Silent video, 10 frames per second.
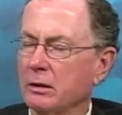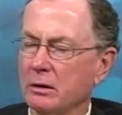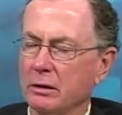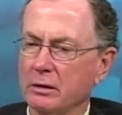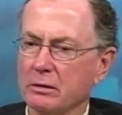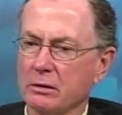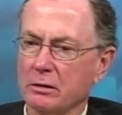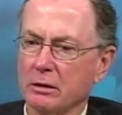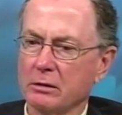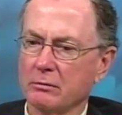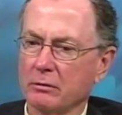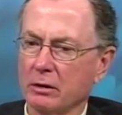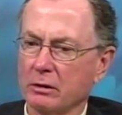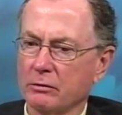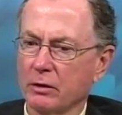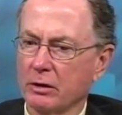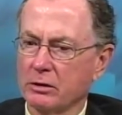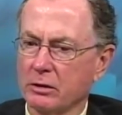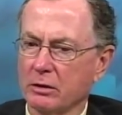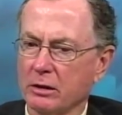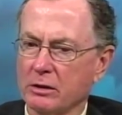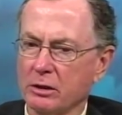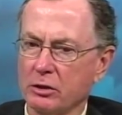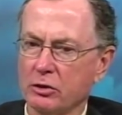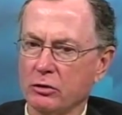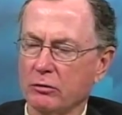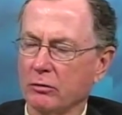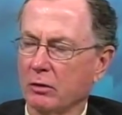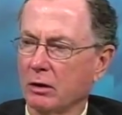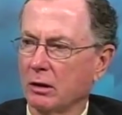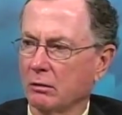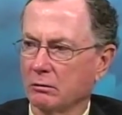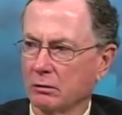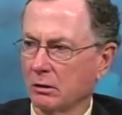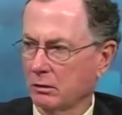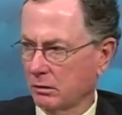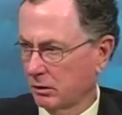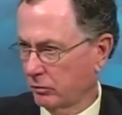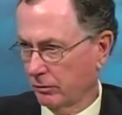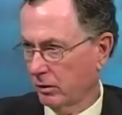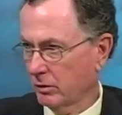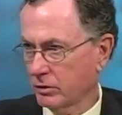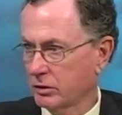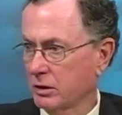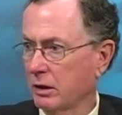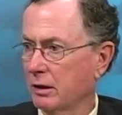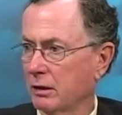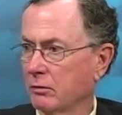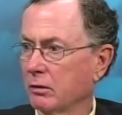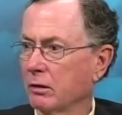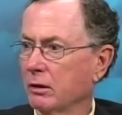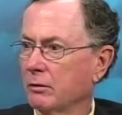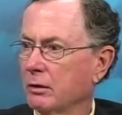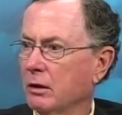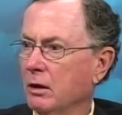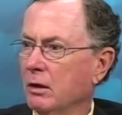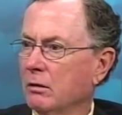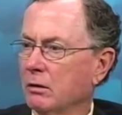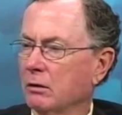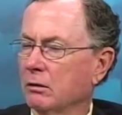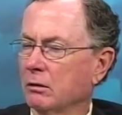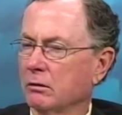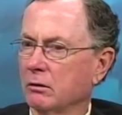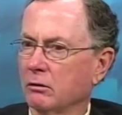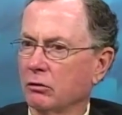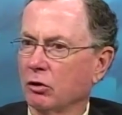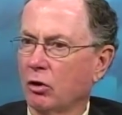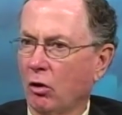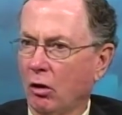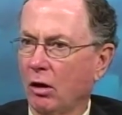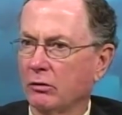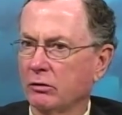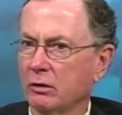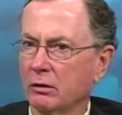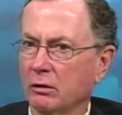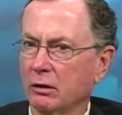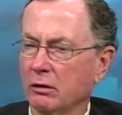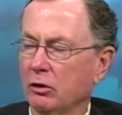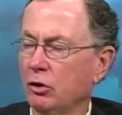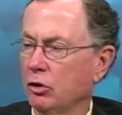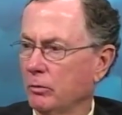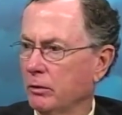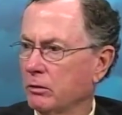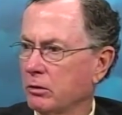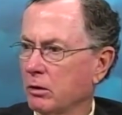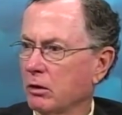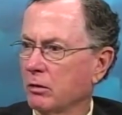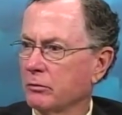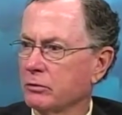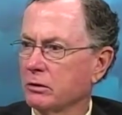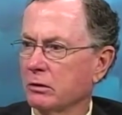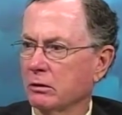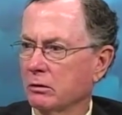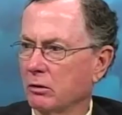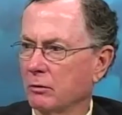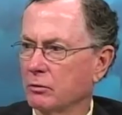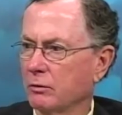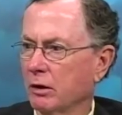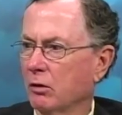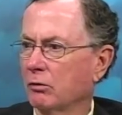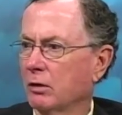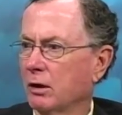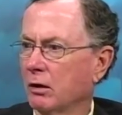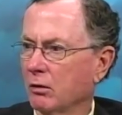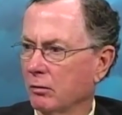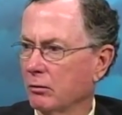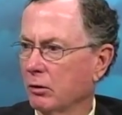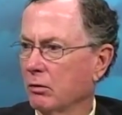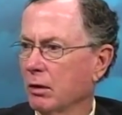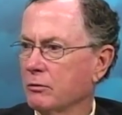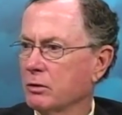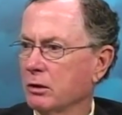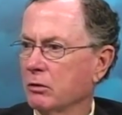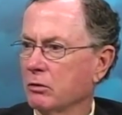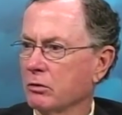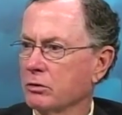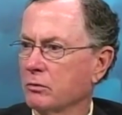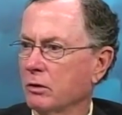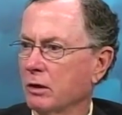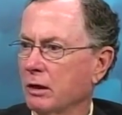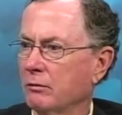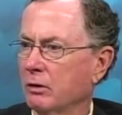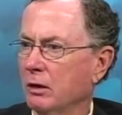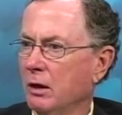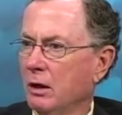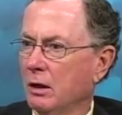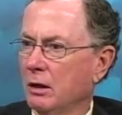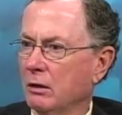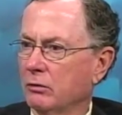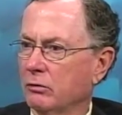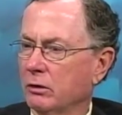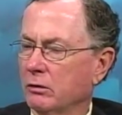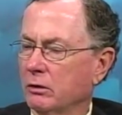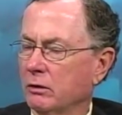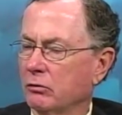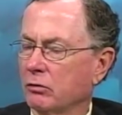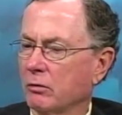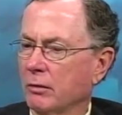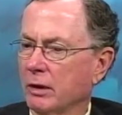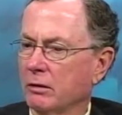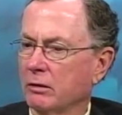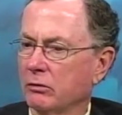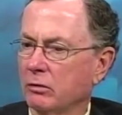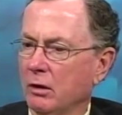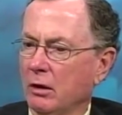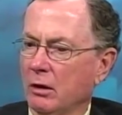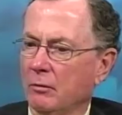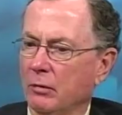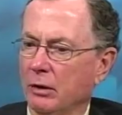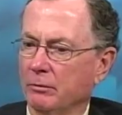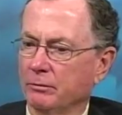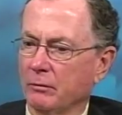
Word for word: it, it's a it's a it's very serious issue for our, our country, our society. Really, it's amazing. The, the, the the cost in in human terms and in terms of health care and programs like yours and what have you, is is, tremendous. But